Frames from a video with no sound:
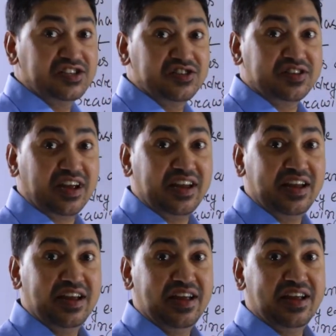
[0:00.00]
total
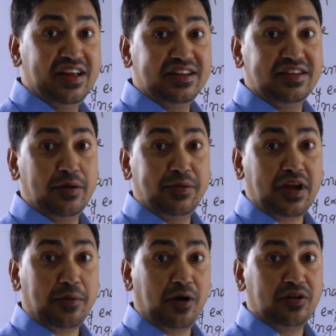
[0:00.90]
debit
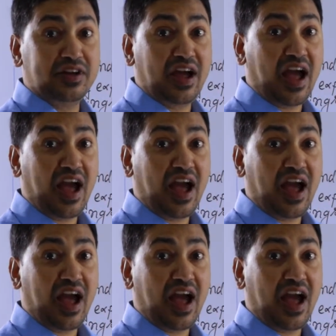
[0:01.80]
amount